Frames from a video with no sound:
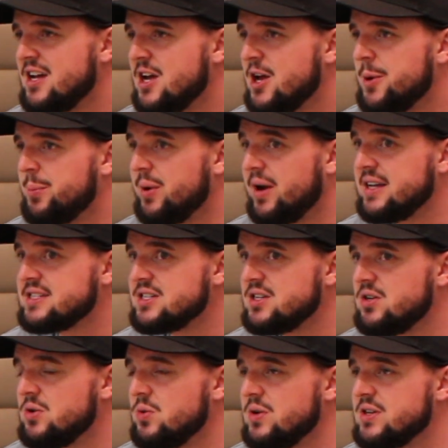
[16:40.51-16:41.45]
But I
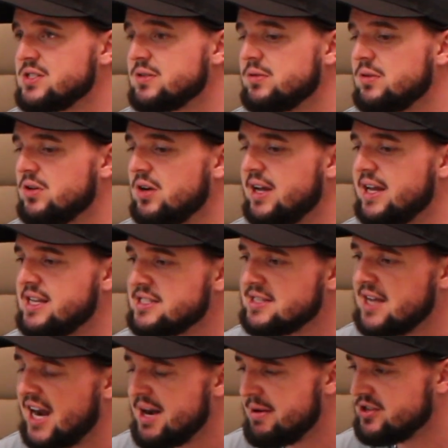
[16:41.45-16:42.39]
still was excited
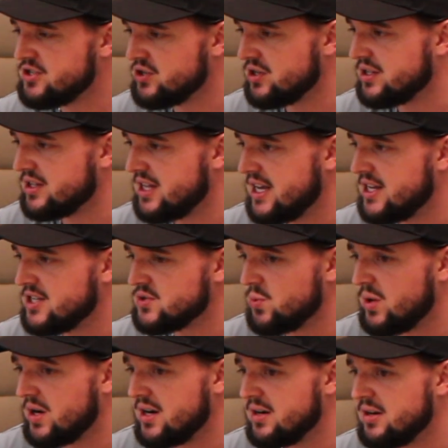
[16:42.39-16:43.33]
about certain things
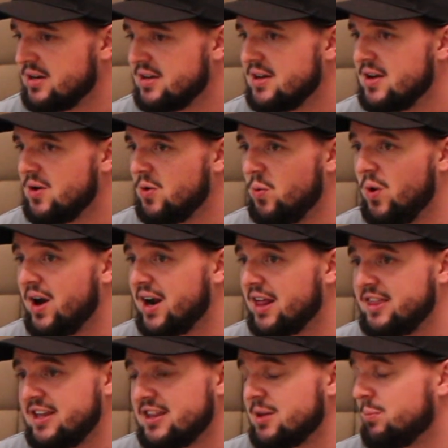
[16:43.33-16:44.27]
where one, I
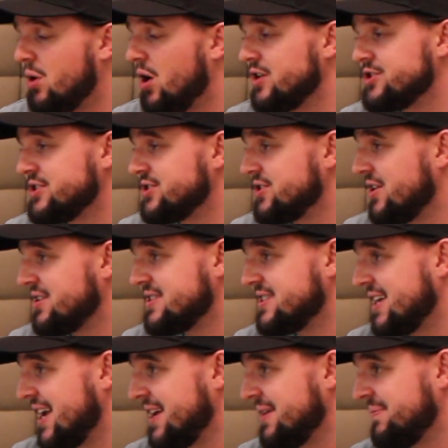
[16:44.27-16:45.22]
think the margins are
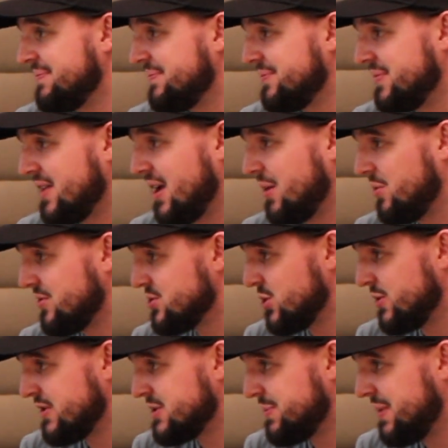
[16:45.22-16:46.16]
insane, like with
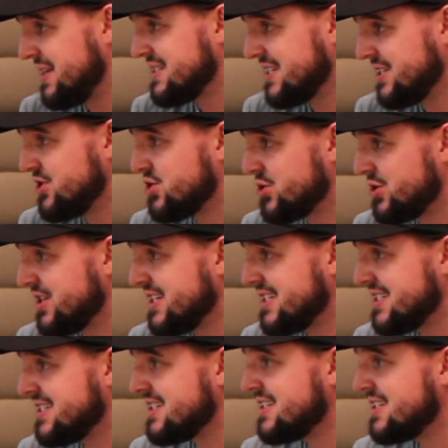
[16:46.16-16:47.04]
service-based industries.